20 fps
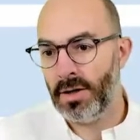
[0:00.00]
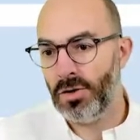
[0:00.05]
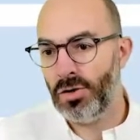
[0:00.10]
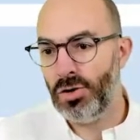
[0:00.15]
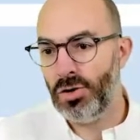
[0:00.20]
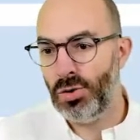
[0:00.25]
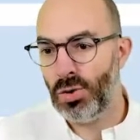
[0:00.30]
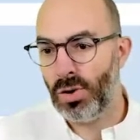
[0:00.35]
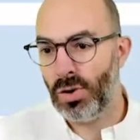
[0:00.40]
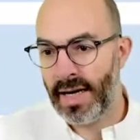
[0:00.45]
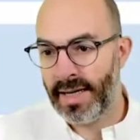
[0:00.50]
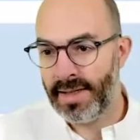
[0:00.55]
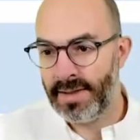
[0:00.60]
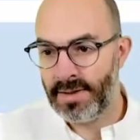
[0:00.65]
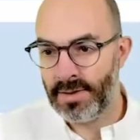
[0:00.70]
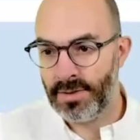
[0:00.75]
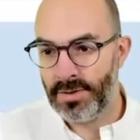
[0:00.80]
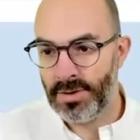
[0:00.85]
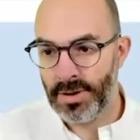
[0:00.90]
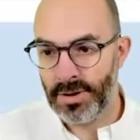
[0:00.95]
to collect
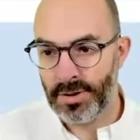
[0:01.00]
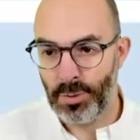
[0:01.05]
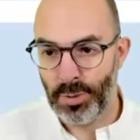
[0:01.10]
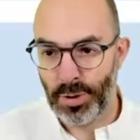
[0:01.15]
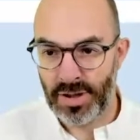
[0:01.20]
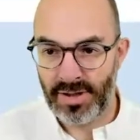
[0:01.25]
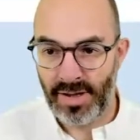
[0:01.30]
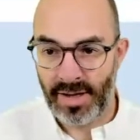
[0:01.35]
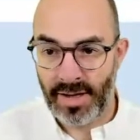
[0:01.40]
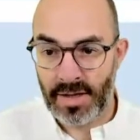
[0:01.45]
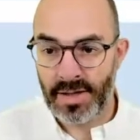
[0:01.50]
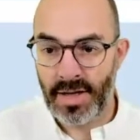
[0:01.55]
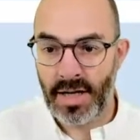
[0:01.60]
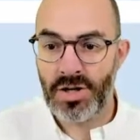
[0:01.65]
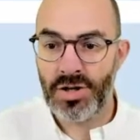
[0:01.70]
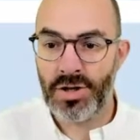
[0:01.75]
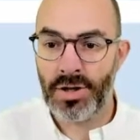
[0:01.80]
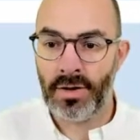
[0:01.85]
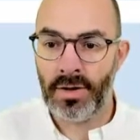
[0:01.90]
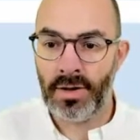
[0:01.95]
the
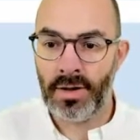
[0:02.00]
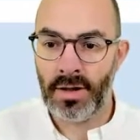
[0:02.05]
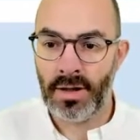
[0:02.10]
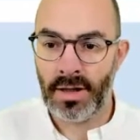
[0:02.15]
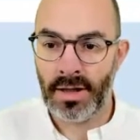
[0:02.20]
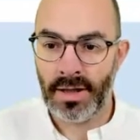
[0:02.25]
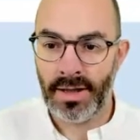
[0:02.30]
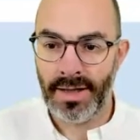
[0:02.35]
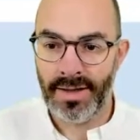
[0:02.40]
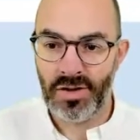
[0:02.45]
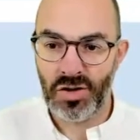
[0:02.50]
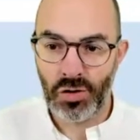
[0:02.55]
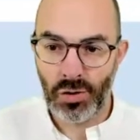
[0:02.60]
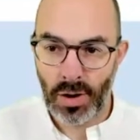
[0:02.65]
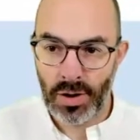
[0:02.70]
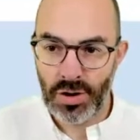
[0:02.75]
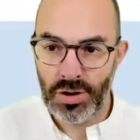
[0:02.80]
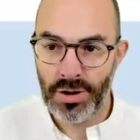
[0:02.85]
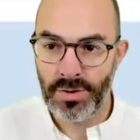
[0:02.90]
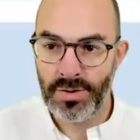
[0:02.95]
personalization
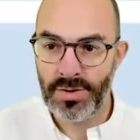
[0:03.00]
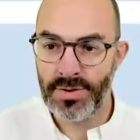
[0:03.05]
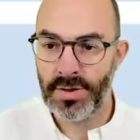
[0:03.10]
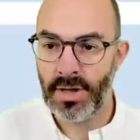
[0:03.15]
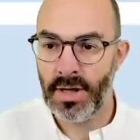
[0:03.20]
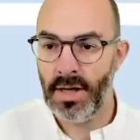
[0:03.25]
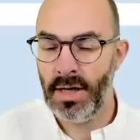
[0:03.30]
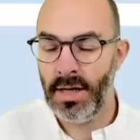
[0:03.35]
instructions.